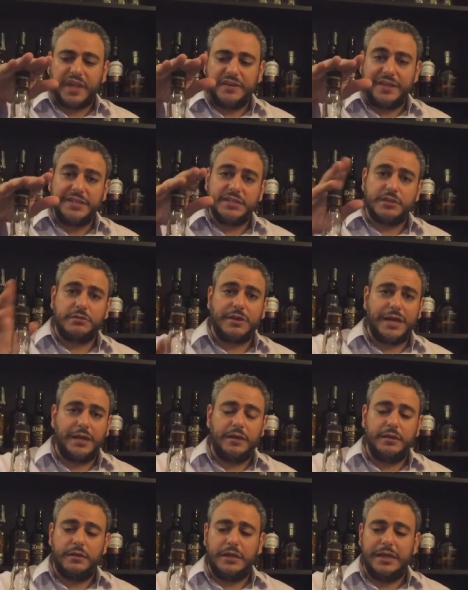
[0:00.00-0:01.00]
these are
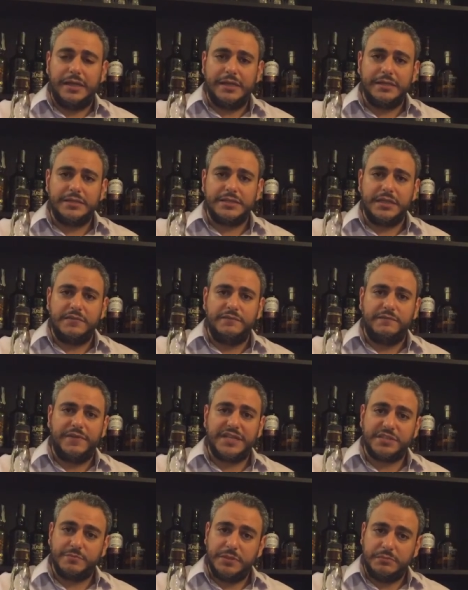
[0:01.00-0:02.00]
great as an
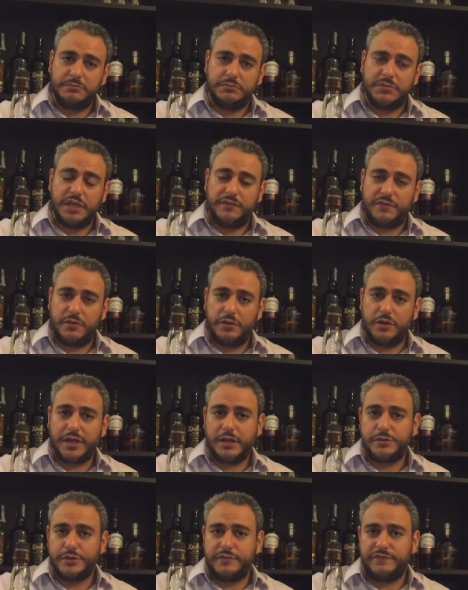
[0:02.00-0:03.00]
investment if you're
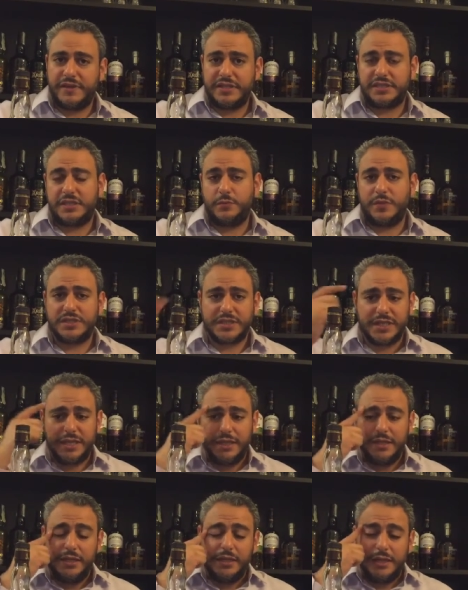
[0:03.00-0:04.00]
looking to invest in whiskey.